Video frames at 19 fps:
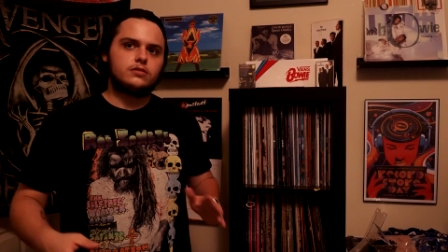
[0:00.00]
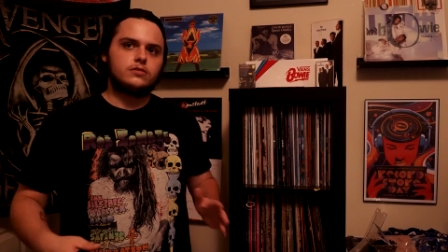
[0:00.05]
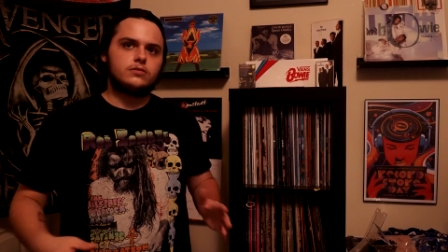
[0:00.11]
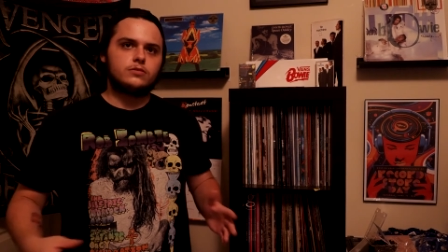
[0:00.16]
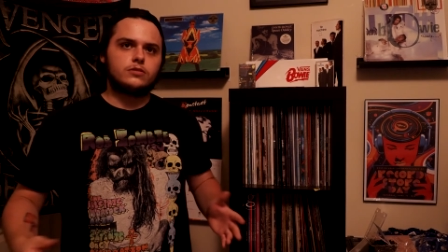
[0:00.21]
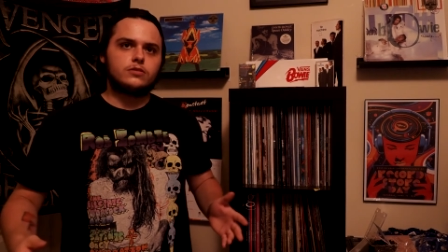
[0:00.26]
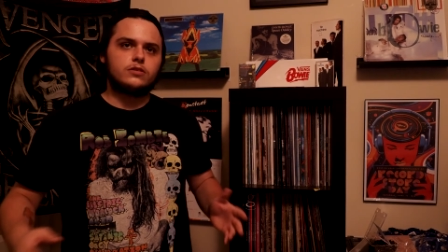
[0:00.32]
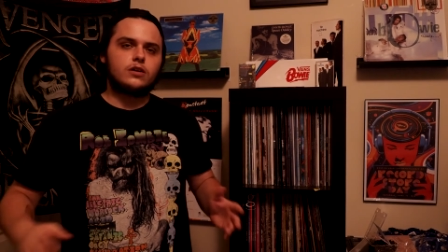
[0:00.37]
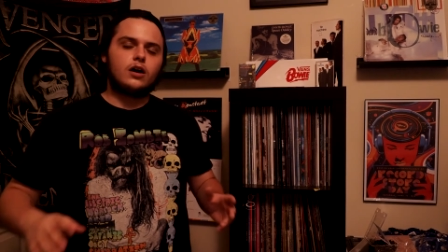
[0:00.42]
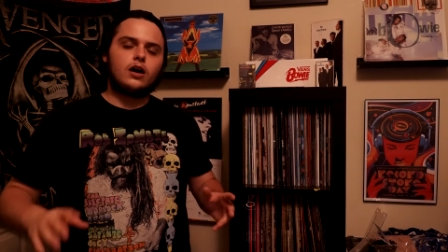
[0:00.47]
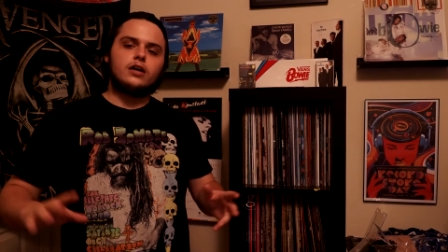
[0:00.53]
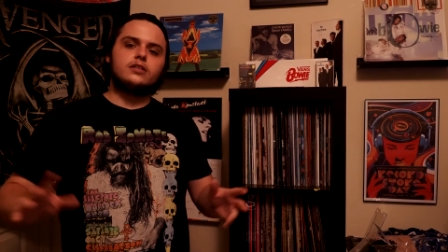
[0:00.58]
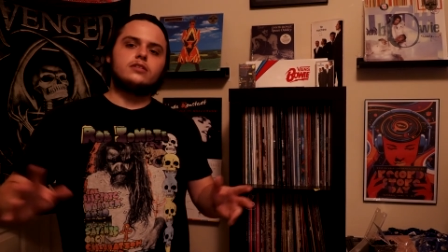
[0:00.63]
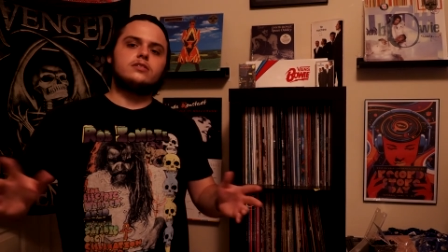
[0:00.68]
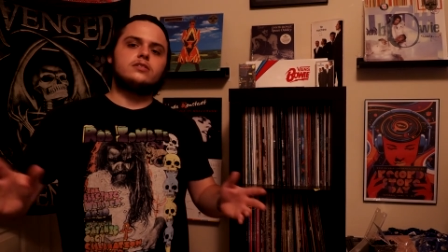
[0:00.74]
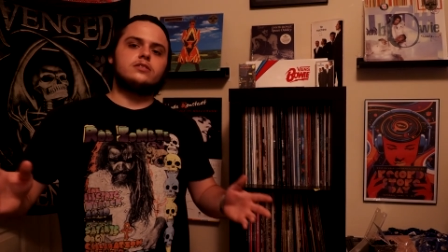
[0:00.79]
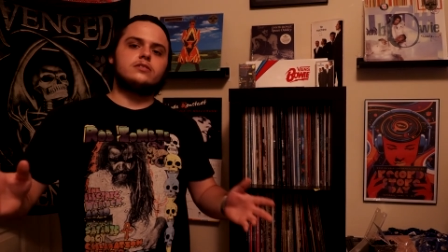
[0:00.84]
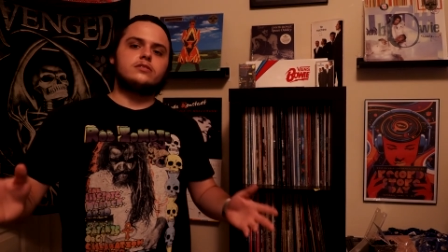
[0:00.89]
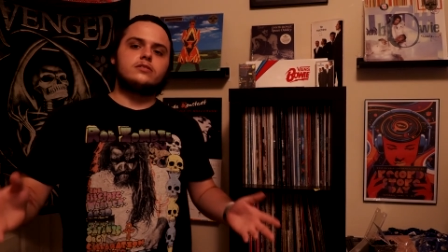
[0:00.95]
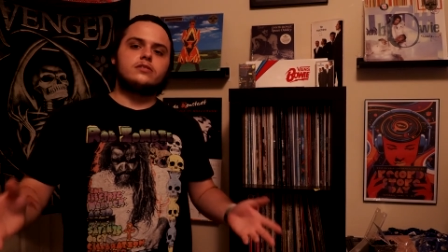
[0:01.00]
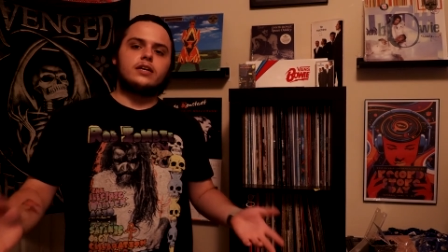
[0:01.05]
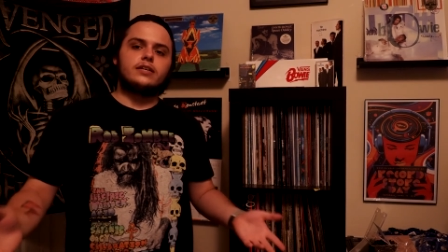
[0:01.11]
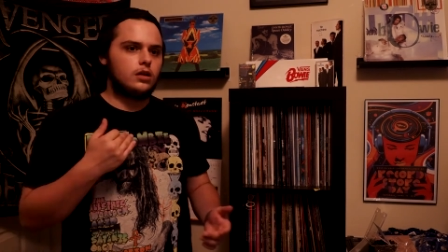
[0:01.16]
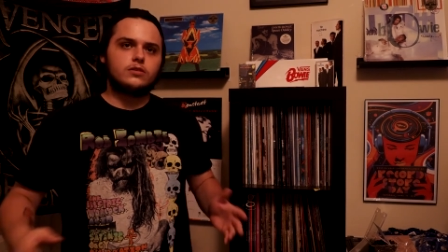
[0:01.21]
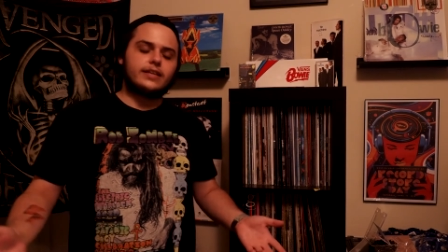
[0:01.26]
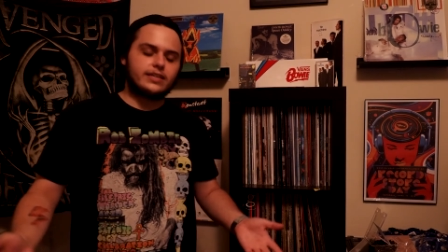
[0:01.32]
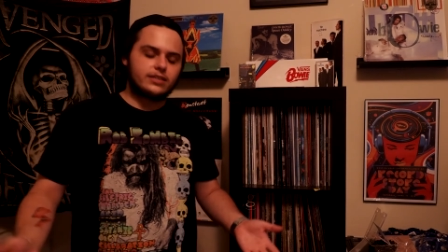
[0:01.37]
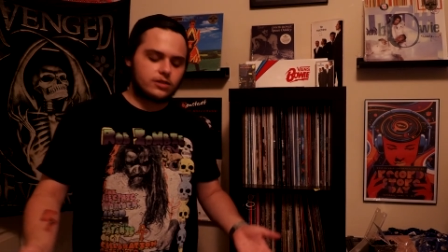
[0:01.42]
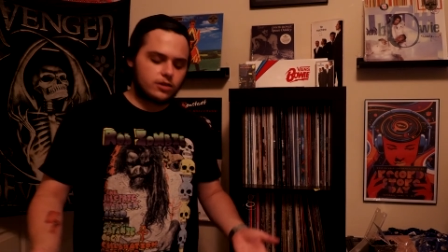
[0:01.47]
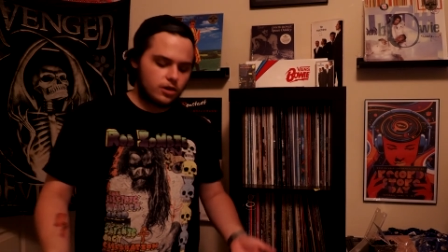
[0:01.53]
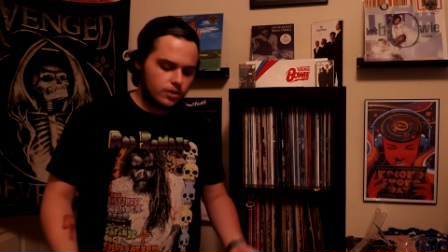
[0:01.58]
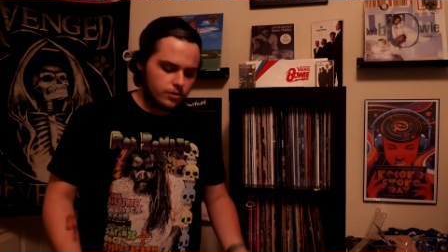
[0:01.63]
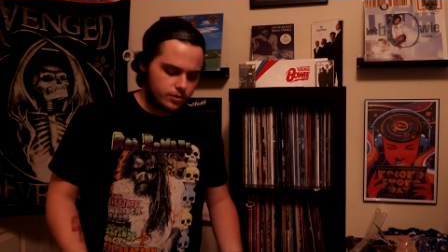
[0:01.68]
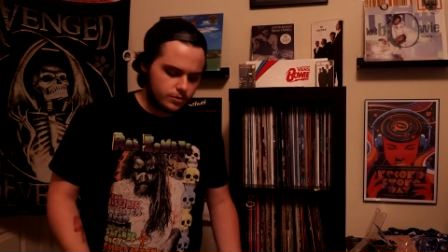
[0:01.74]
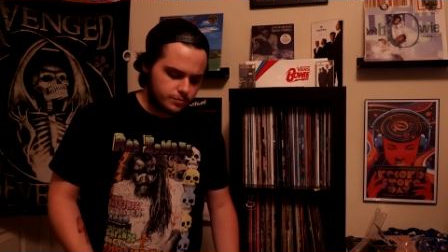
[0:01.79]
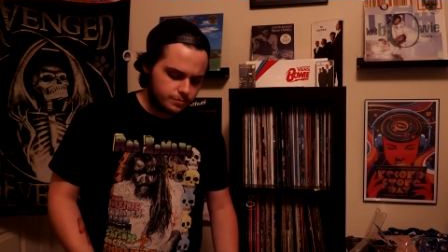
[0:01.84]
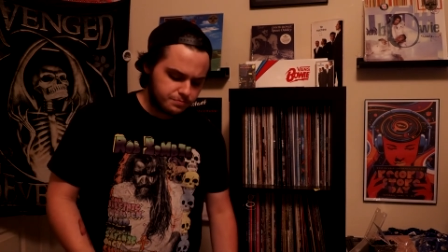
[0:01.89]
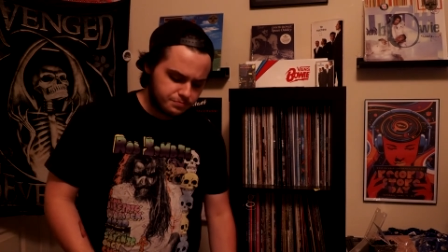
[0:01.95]
or oddities as I like to call
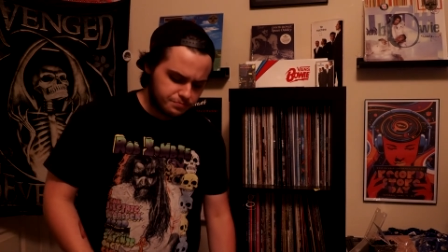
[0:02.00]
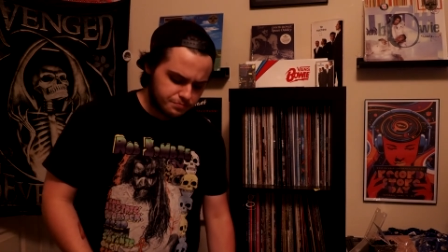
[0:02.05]
them.